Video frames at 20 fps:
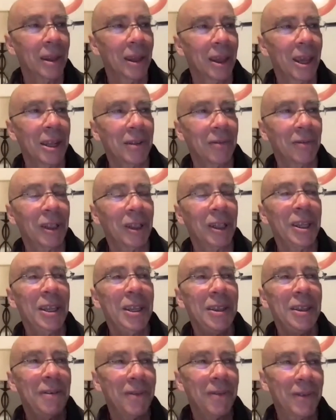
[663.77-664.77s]
kind of
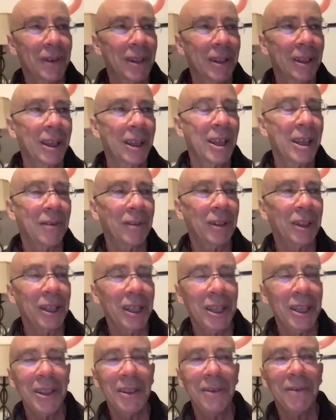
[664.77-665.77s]
leave
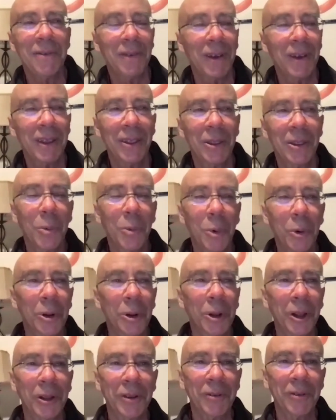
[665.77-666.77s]
the
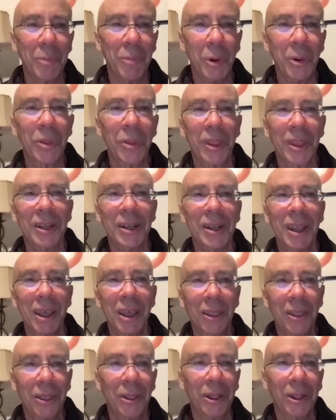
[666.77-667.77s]
world of birth and death,